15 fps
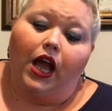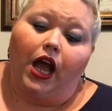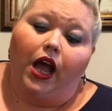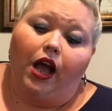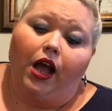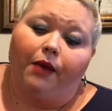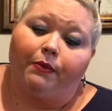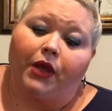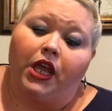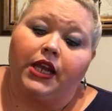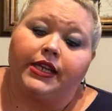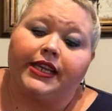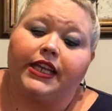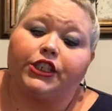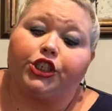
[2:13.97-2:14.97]
um,
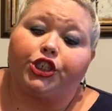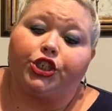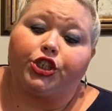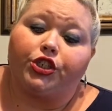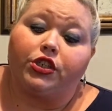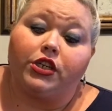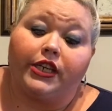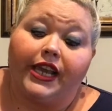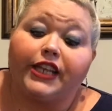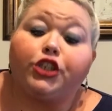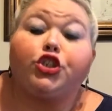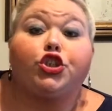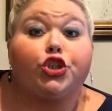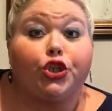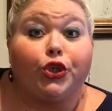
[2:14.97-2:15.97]
Yes
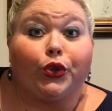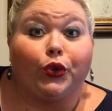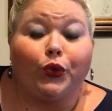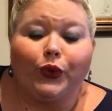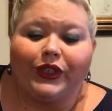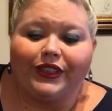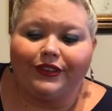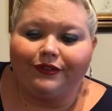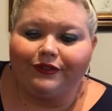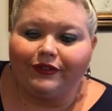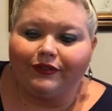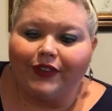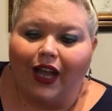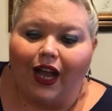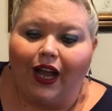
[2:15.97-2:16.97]
Yes To.
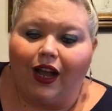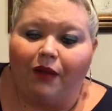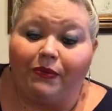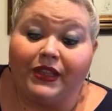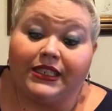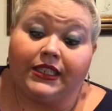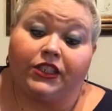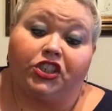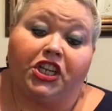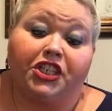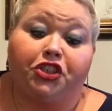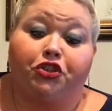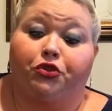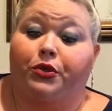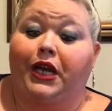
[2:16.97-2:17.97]
Um, this is
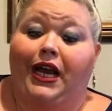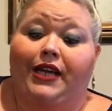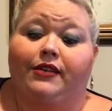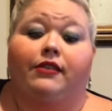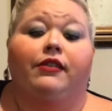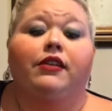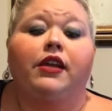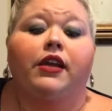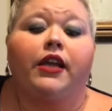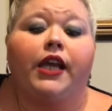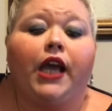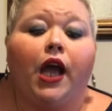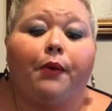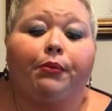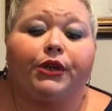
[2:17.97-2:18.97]
Yes To Cotton.
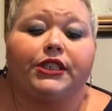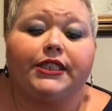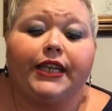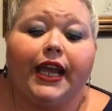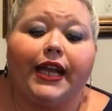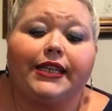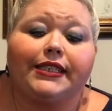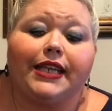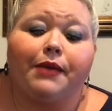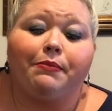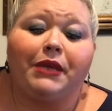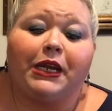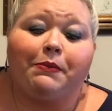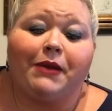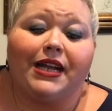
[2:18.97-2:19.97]
Protects and
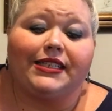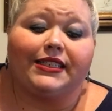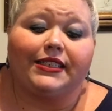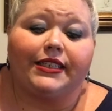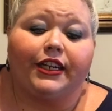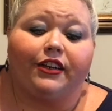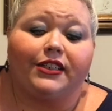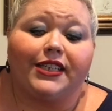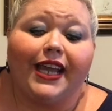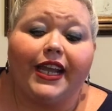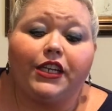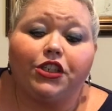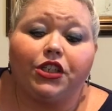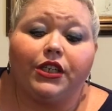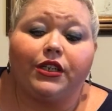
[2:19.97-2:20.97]
minimizes
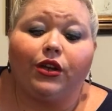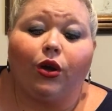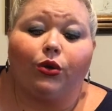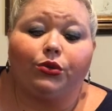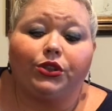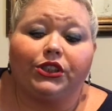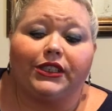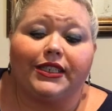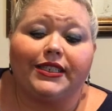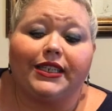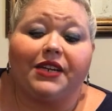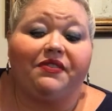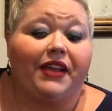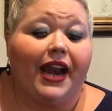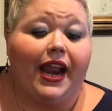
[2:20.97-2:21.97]
irritation, ultra
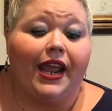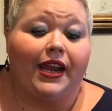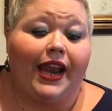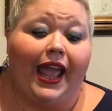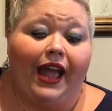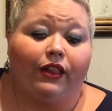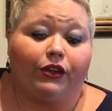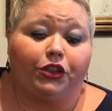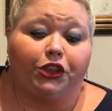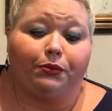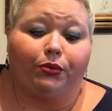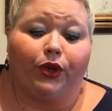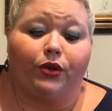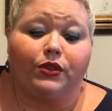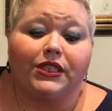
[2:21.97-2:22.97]
sensitive and allergy
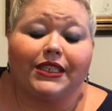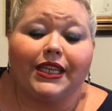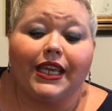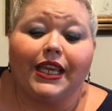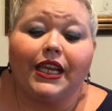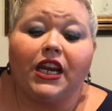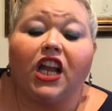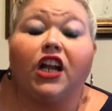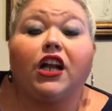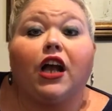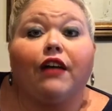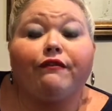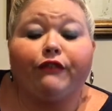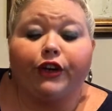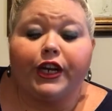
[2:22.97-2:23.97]
prone skin,
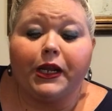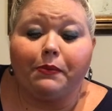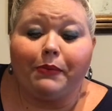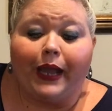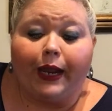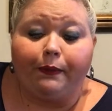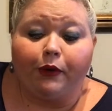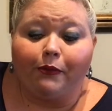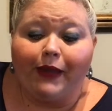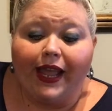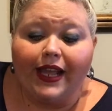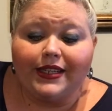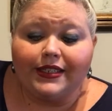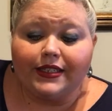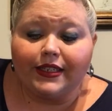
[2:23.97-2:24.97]
comforting paper
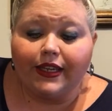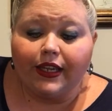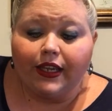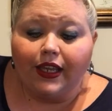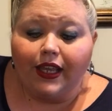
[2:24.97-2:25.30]
mask.